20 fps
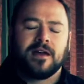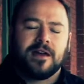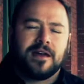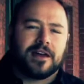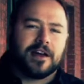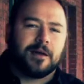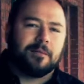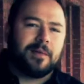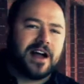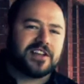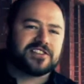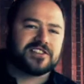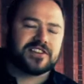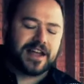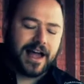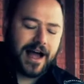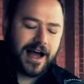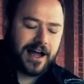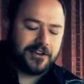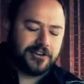And
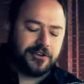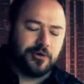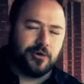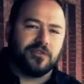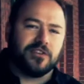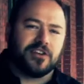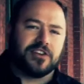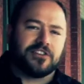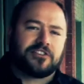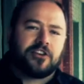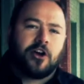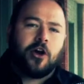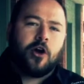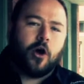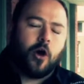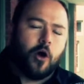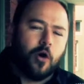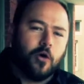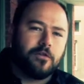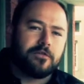imagine God doing this
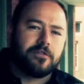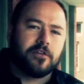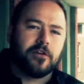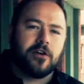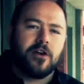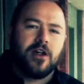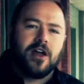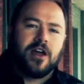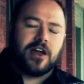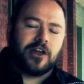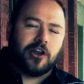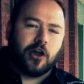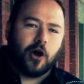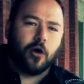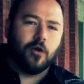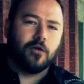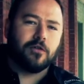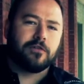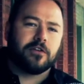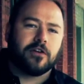over and
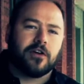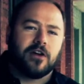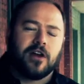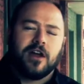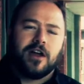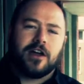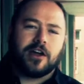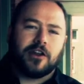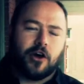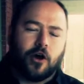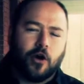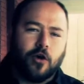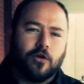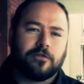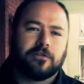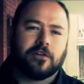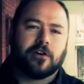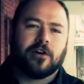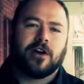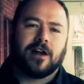over and
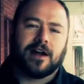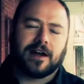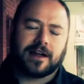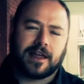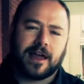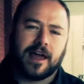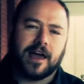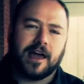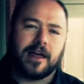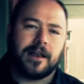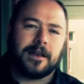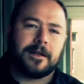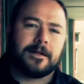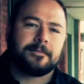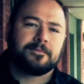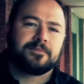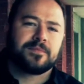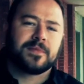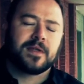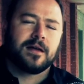over again.
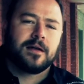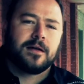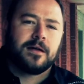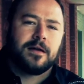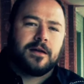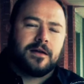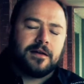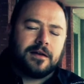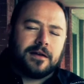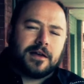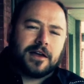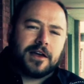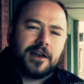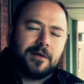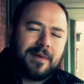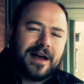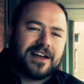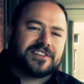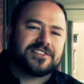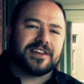And
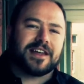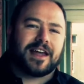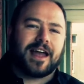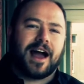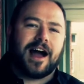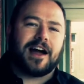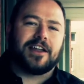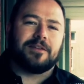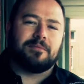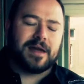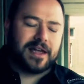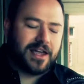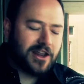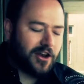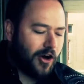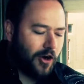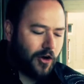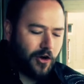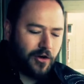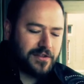imagine God
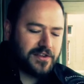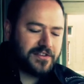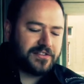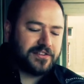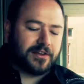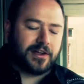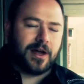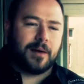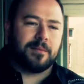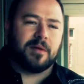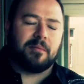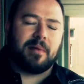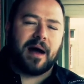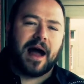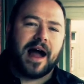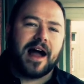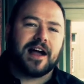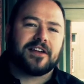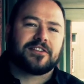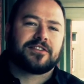making all this to come to
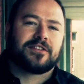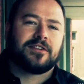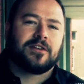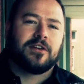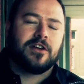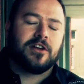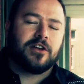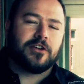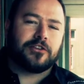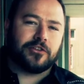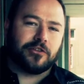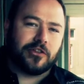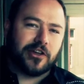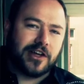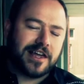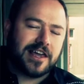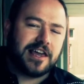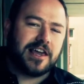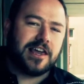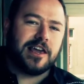pass so
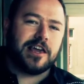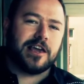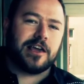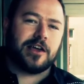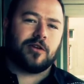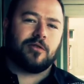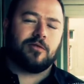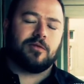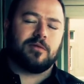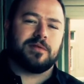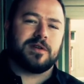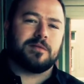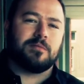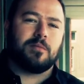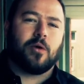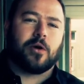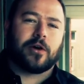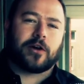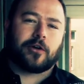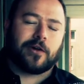that He will be
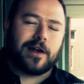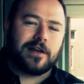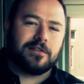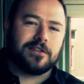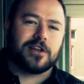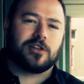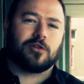more greatly